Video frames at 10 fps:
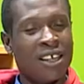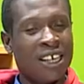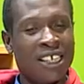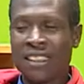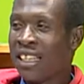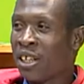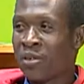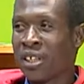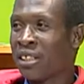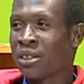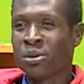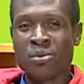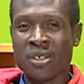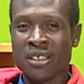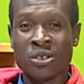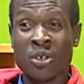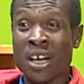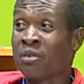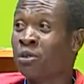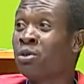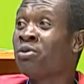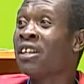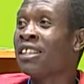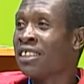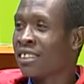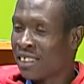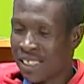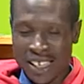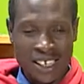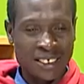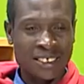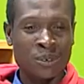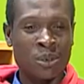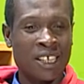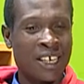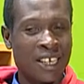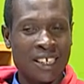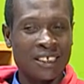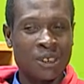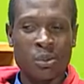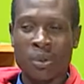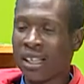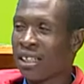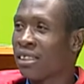He's like a father to me. So I have two fathers in art, Unyana and Inspire.